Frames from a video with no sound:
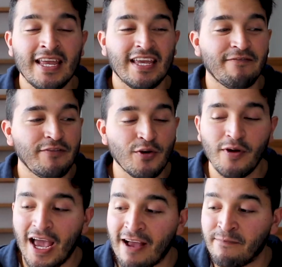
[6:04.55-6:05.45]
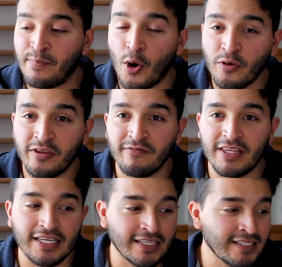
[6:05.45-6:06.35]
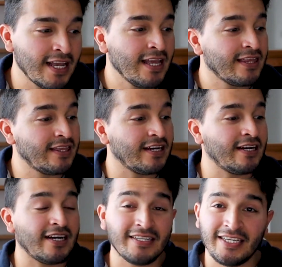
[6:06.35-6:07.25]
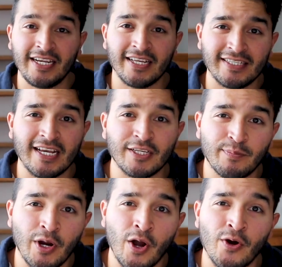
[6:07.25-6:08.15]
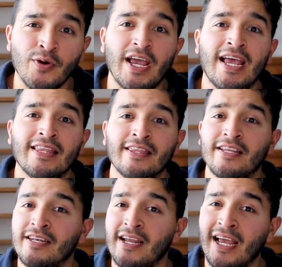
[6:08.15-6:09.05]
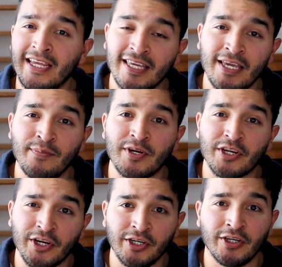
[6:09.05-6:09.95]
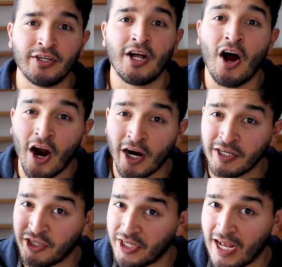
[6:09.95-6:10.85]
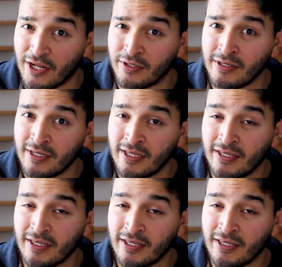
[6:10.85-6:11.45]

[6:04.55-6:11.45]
If you have both of these, the Adidas X Pro and the Nike Mercurial Hard Shell,